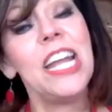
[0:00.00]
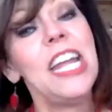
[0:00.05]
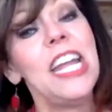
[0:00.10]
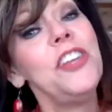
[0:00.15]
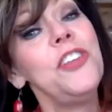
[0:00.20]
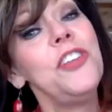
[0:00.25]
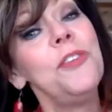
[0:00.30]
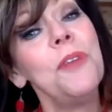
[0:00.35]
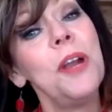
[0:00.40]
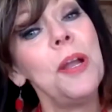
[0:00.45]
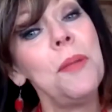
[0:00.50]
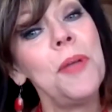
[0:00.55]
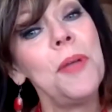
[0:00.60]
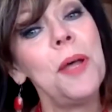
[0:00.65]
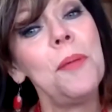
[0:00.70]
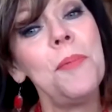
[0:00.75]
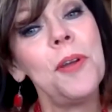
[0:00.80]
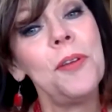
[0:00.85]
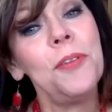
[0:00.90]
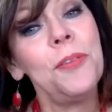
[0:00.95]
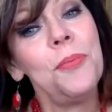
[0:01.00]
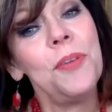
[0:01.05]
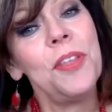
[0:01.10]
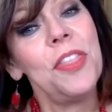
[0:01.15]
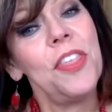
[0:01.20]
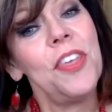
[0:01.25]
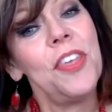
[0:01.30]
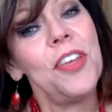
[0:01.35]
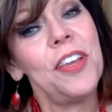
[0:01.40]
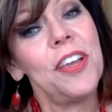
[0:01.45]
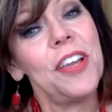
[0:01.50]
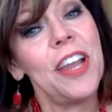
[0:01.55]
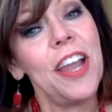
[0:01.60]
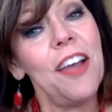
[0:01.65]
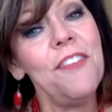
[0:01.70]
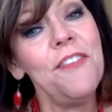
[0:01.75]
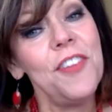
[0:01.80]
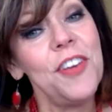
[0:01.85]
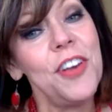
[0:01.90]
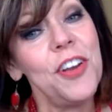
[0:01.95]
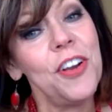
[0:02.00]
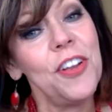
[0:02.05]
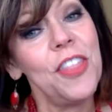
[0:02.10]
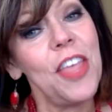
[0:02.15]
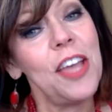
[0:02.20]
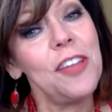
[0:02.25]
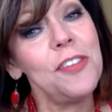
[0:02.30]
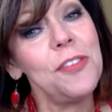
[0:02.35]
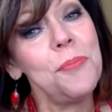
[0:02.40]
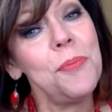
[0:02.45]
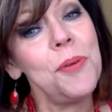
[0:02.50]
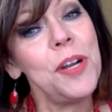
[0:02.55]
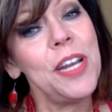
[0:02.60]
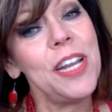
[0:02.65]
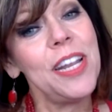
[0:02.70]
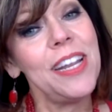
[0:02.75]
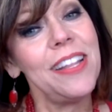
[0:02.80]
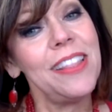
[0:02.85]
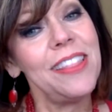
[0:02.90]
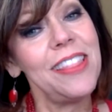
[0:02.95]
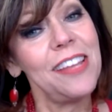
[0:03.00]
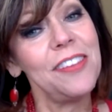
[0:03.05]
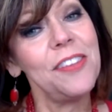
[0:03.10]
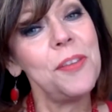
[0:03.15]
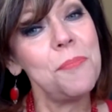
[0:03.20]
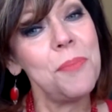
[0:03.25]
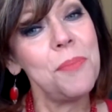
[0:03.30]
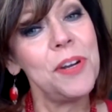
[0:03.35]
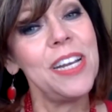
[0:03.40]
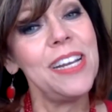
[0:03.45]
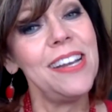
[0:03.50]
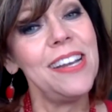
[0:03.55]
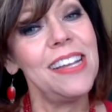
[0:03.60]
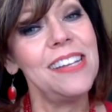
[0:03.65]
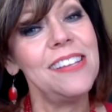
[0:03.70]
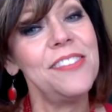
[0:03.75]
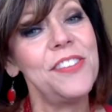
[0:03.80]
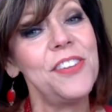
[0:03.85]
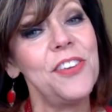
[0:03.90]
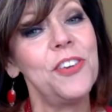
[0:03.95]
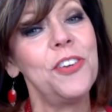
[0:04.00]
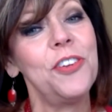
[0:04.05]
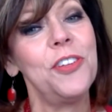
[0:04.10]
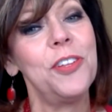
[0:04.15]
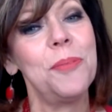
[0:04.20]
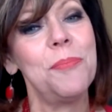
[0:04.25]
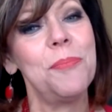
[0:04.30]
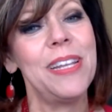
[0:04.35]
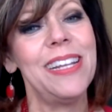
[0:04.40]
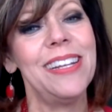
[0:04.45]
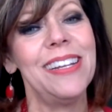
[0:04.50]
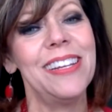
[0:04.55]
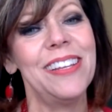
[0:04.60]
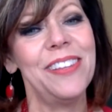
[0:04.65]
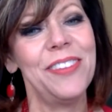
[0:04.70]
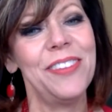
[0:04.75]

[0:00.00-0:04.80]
and you rub elbows with the governor, and that's a pretty nice circle to be in as